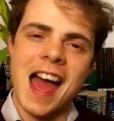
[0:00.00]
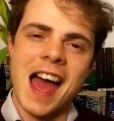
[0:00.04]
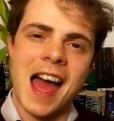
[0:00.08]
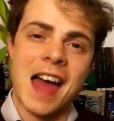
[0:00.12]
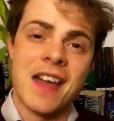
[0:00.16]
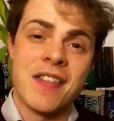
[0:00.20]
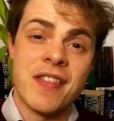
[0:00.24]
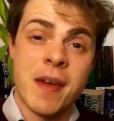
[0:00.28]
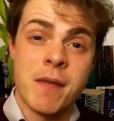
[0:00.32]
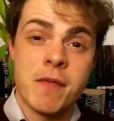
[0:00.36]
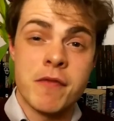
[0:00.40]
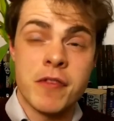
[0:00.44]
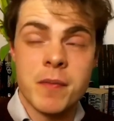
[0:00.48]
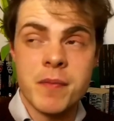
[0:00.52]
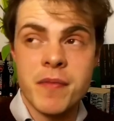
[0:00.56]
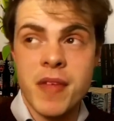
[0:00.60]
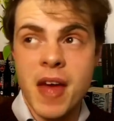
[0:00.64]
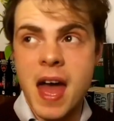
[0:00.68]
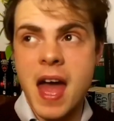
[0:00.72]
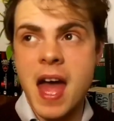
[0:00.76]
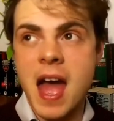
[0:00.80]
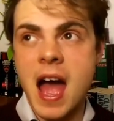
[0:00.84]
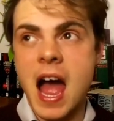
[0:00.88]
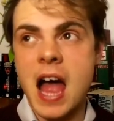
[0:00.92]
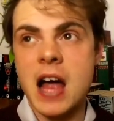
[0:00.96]
And then from
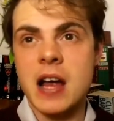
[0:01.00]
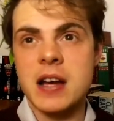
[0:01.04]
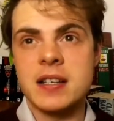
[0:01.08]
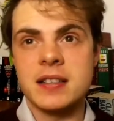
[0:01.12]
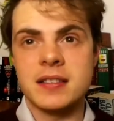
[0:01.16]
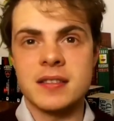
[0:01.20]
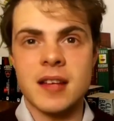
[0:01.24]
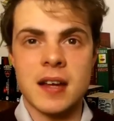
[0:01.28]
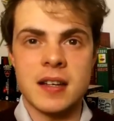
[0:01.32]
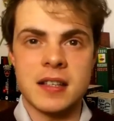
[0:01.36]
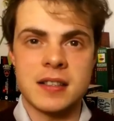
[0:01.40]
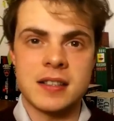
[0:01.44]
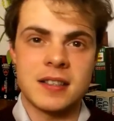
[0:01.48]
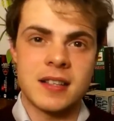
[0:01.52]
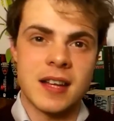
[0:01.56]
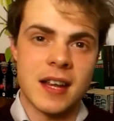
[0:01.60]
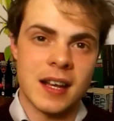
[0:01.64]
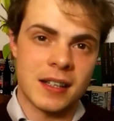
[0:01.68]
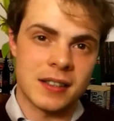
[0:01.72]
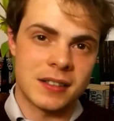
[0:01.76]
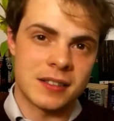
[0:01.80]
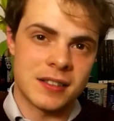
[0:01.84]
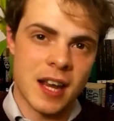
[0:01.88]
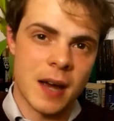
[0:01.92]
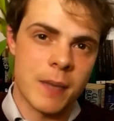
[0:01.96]
there I decided to take
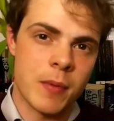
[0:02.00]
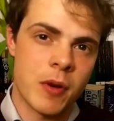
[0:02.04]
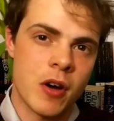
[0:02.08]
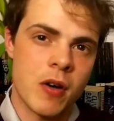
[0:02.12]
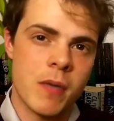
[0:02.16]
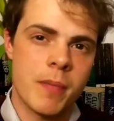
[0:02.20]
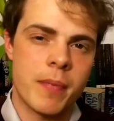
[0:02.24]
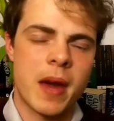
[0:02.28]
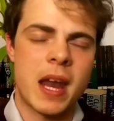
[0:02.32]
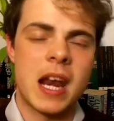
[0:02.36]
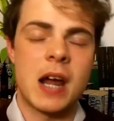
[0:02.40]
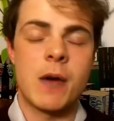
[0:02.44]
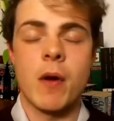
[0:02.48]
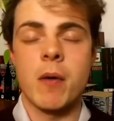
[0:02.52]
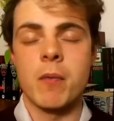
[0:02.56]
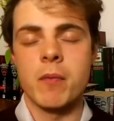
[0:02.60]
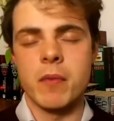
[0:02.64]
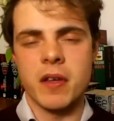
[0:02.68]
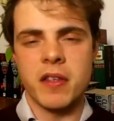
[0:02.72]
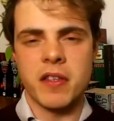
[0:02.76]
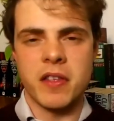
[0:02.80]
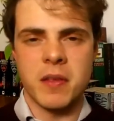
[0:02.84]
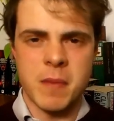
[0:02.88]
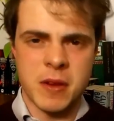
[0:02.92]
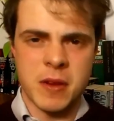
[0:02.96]
a step up, and I went
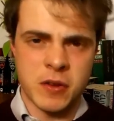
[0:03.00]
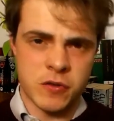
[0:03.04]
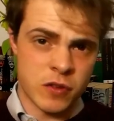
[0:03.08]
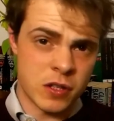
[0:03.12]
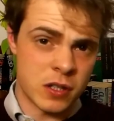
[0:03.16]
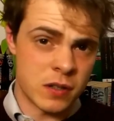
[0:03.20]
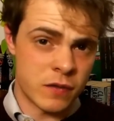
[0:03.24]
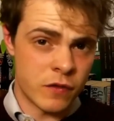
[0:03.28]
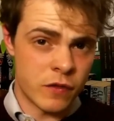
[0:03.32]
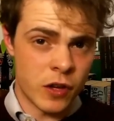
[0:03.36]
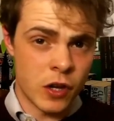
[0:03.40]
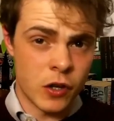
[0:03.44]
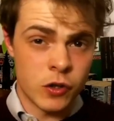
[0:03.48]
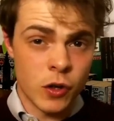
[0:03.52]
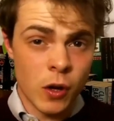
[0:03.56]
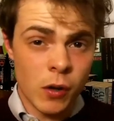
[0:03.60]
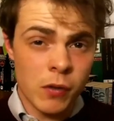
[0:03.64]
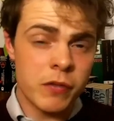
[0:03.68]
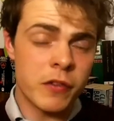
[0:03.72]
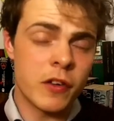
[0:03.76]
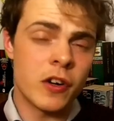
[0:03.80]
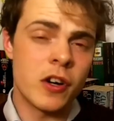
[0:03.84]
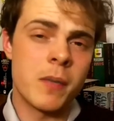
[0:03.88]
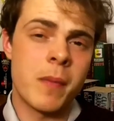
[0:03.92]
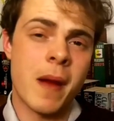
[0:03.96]
with The Mysteries of
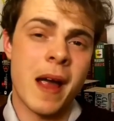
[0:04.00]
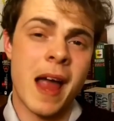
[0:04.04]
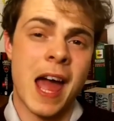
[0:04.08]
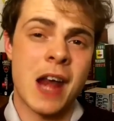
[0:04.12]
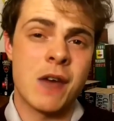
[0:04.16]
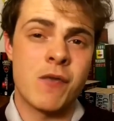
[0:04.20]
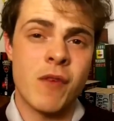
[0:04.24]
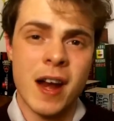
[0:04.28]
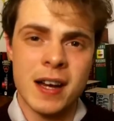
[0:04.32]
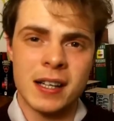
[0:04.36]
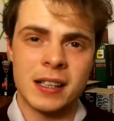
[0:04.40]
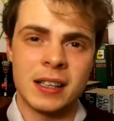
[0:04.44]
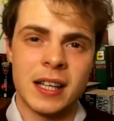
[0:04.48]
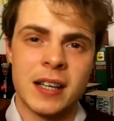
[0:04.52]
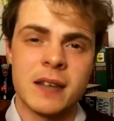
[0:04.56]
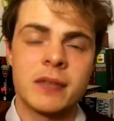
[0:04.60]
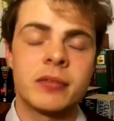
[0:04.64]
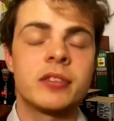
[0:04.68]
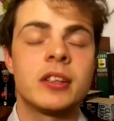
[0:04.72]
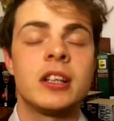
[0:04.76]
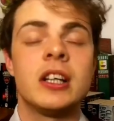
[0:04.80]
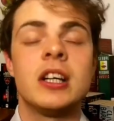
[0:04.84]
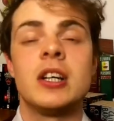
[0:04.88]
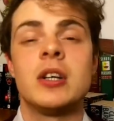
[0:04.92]
Udolpho by Anne Radcliffe,